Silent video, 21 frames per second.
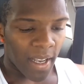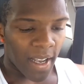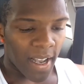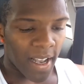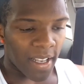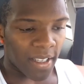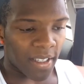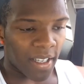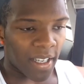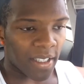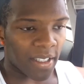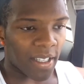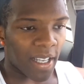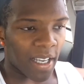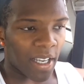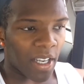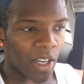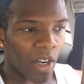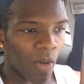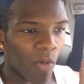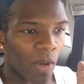it's good to like,
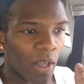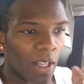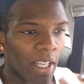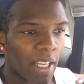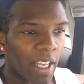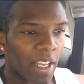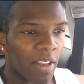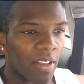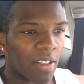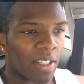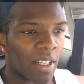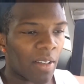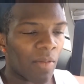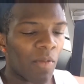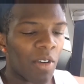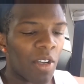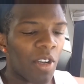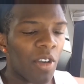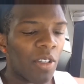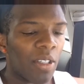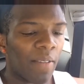you know, really get used to, when
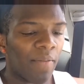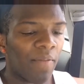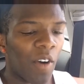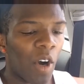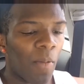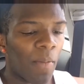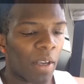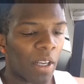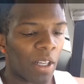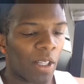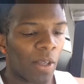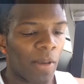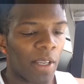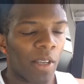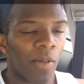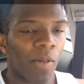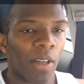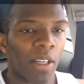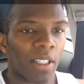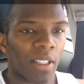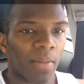you're using foam and gluing, you
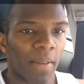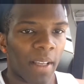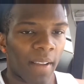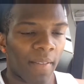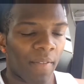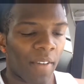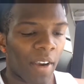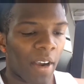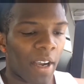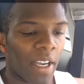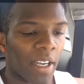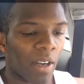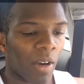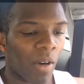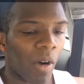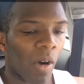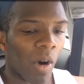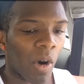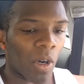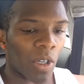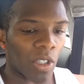want it to be like very, you know,
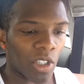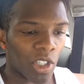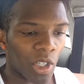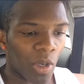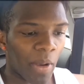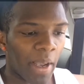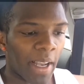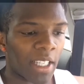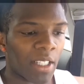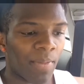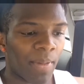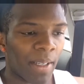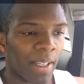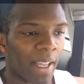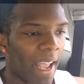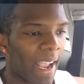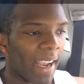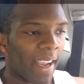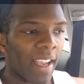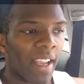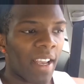onto it. It has to be
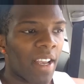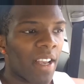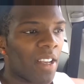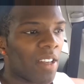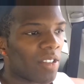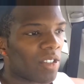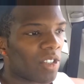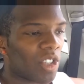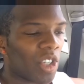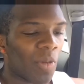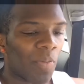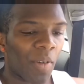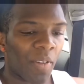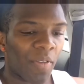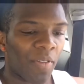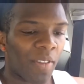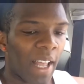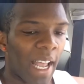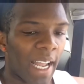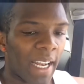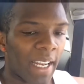like super
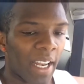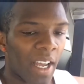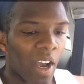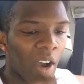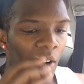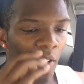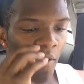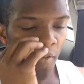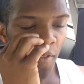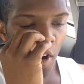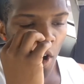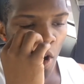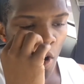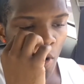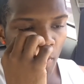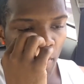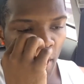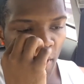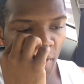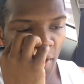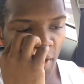flattened out. Foam,
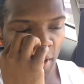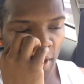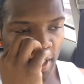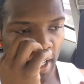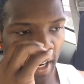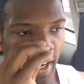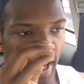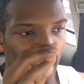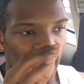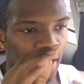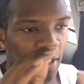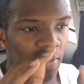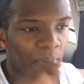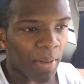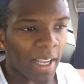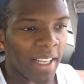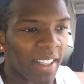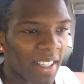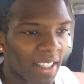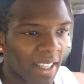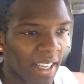if you just like kind of just
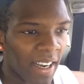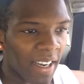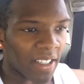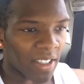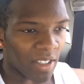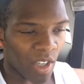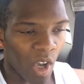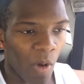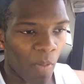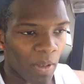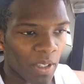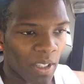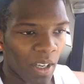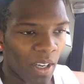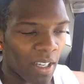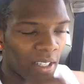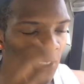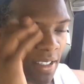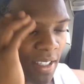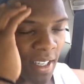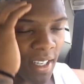place it there and just hope it's
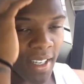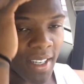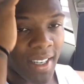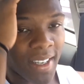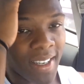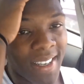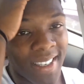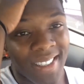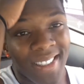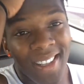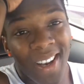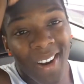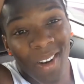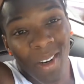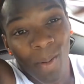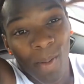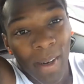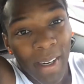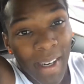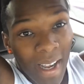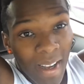on, it's not gonna
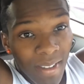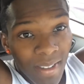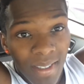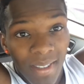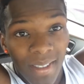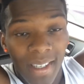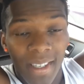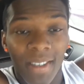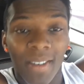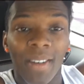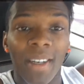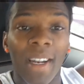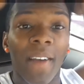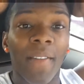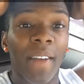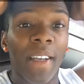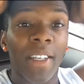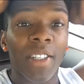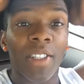work out too good. You're gonna have